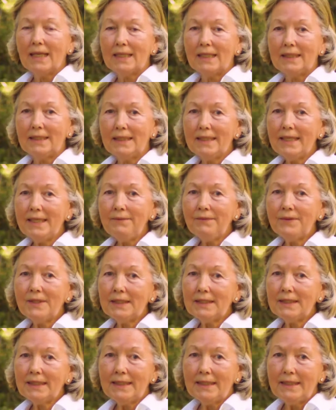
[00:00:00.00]
Leave
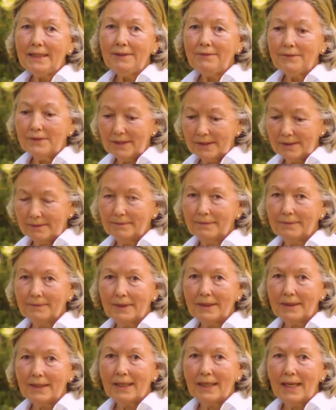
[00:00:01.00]
the leaves.
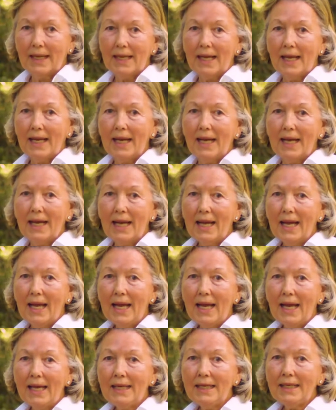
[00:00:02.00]

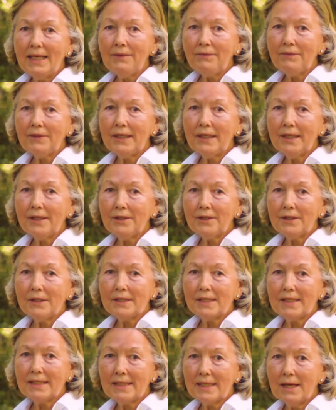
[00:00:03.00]
A leaf layer
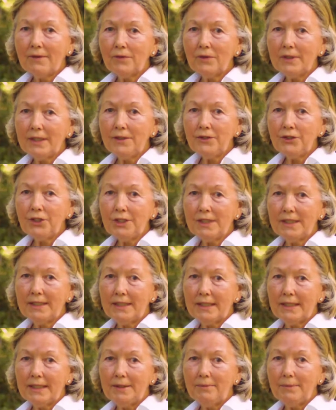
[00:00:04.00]
several inches
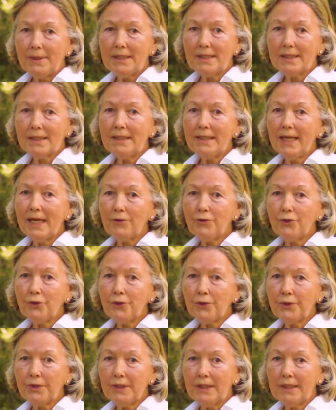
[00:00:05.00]
deep is a
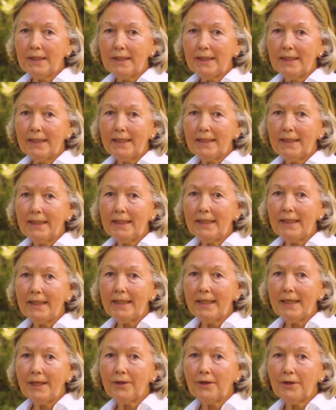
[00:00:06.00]
natural thing in
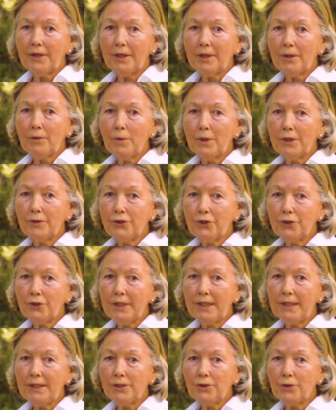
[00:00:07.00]
any area where
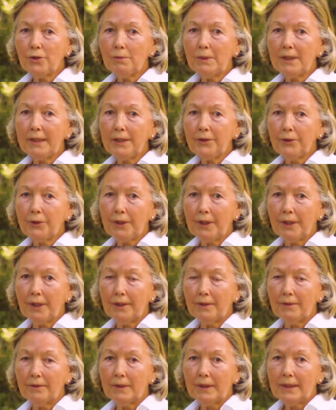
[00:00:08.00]
trees normally grow.